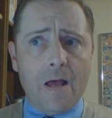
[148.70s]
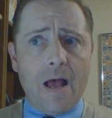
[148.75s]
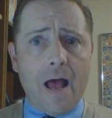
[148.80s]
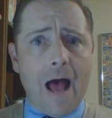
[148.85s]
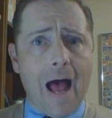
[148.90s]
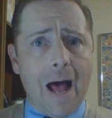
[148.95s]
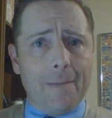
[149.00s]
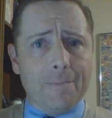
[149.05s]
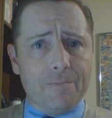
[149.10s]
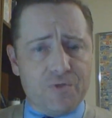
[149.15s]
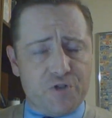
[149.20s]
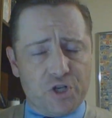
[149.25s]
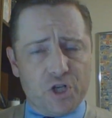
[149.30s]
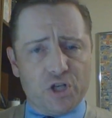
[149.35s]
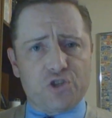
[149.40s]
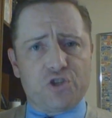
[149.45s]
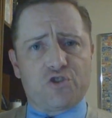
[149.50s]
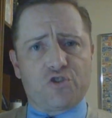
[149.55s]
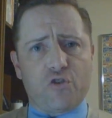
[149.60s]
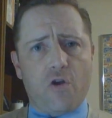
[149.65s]
I'm
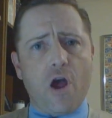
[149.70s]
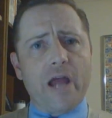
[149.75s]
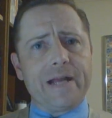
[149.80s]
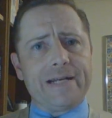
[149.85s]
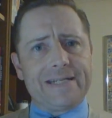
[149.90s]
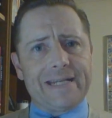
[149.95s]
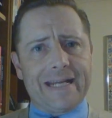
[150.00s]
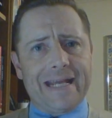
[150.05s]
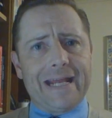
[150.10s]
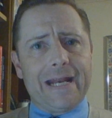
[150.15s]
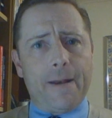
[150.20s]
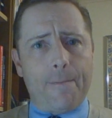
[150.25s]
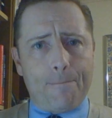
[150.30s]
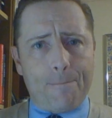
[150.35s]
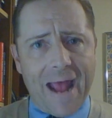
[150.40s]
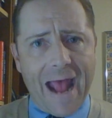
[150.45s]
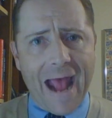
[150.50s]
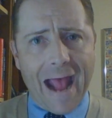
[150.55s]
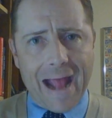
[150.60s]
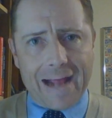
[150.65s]
just trying to get it
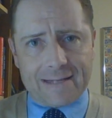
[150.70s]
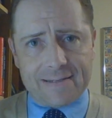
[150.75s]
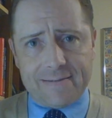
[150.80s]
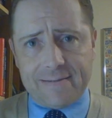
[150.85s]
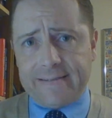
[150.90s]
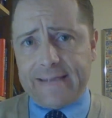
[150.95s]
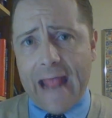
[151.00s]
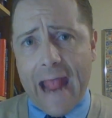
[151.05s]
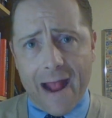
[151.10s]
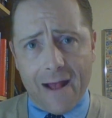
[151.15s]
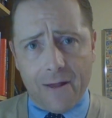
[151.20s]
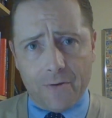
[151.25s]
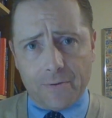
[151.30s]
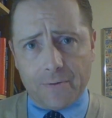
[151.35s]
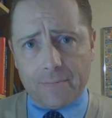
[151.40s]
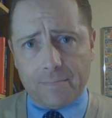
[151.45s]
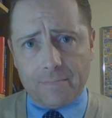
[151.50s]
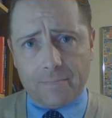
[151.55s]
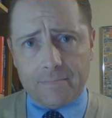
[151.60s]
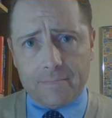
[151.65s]
packed down.
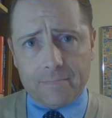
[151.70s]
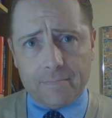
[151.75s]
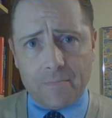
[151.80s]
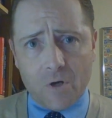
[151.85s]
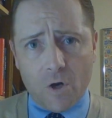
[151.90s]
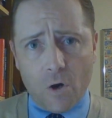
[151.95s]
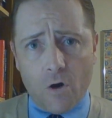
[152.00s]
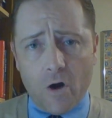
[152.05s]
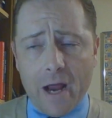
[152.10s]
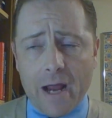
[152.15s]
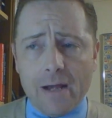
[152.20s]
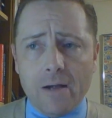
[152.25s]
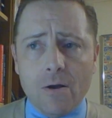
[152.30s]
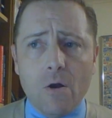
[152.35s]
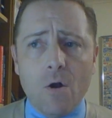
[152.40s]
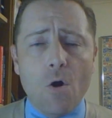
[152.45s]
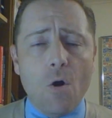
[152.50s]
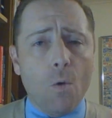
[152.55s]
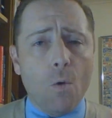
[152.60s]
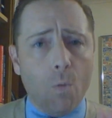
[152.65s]
All right?
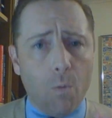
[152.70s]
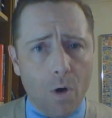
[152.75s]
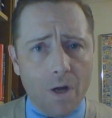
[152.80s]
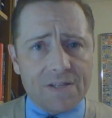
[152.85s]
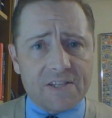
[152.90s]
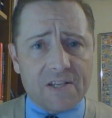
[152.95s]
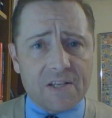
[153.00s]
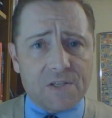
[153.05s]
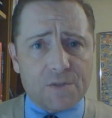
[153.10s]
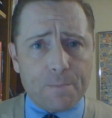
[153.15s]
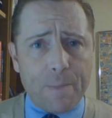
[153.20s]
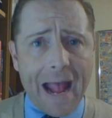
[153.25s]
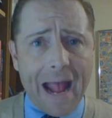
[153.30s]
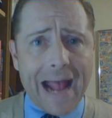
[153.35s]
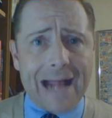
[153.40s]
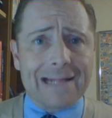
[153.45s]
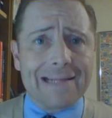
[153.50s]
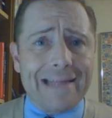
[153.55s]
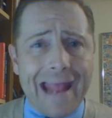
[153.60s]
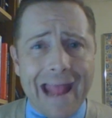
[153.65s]
Once it's
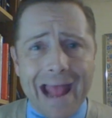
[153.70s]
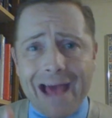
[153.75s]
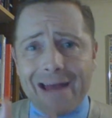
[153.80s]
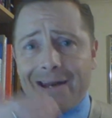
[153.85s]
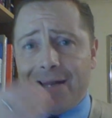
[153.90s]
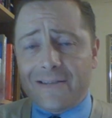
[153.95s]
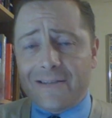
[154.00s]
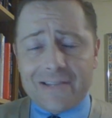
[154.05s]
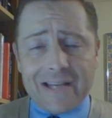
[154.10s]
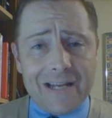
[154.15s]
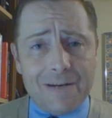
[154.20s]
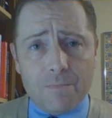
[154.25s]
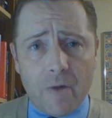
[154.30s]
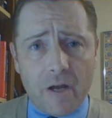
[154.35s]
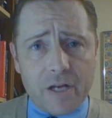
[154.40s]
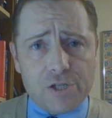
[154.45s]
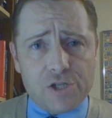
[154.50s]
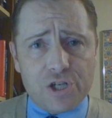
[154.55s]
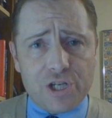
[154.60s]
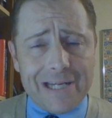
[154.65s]
packed down and it's in my
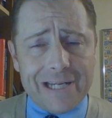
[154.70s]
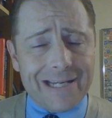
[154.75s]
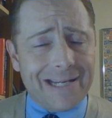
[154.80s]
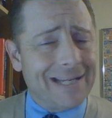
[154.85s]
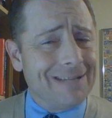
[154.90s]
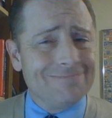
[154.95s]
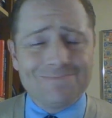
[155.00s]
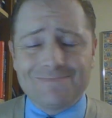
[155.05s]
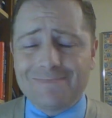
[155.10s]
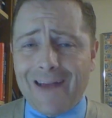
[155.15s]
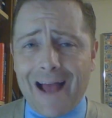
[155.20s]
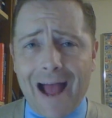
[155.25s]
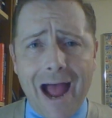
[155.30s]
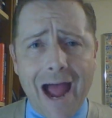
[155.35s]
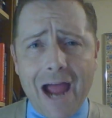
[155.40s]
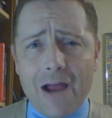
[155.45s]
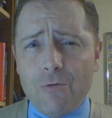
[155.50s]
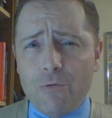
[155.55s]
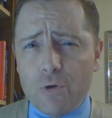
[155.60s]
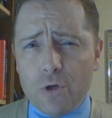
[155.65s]
cheek, I
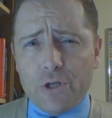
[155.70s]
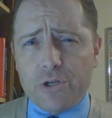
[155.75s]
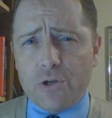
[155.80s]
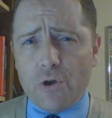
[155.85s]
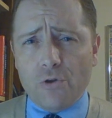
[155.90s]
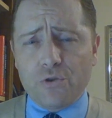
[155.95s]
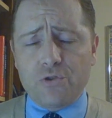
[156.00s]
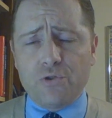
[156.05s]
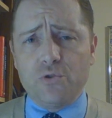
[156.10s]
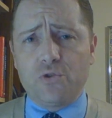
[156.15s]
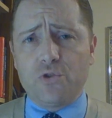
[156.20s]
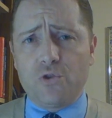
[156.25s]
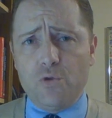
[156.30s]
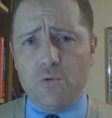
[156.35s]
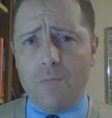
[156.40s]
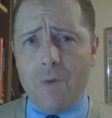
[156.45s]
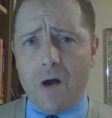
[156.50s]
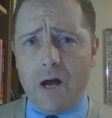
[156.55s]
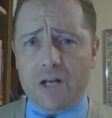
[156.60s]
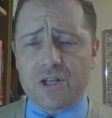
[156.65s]
really don't do too
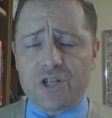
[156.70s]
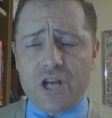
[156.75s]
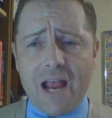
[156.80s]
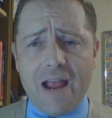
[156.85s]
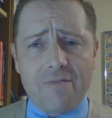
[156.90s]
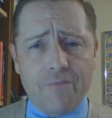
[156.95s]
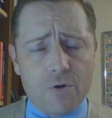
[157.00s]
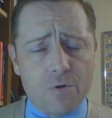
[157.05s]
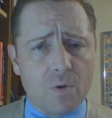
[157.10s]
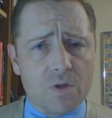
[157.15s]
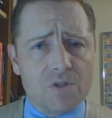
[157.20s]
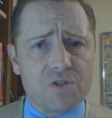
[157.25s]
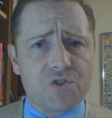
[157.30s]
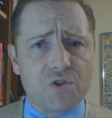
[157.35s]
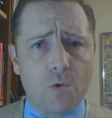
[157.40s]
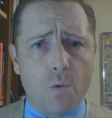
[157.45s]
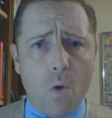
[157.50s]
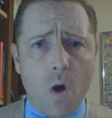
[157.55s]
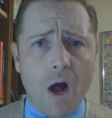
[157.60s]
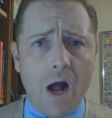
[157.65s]
much. Every once in a
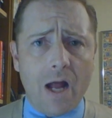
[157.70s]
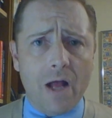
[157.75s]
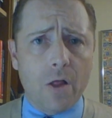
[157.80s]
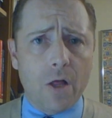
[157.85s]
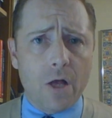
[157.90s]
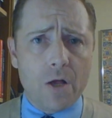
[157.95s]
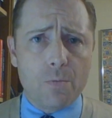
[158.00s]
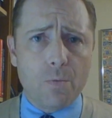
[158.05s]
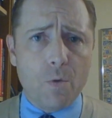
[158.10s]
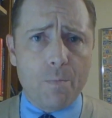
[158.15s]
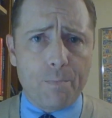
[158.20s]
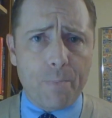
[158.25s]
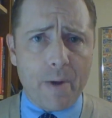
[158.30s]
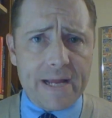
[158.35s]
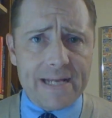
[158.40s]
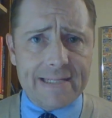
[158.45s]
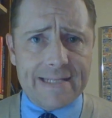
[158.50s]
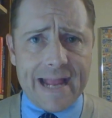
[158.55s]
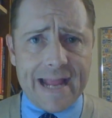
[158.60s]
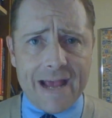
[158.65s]
while, I will
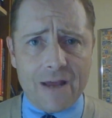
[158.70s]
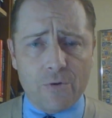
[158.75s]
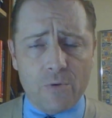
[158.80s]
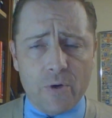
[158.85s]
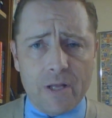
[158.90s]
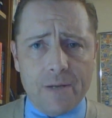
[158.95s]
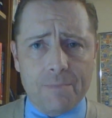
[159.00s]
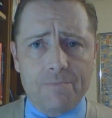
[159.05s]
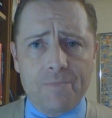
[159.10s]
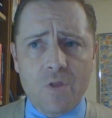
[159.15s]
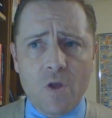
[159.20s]
bite down on it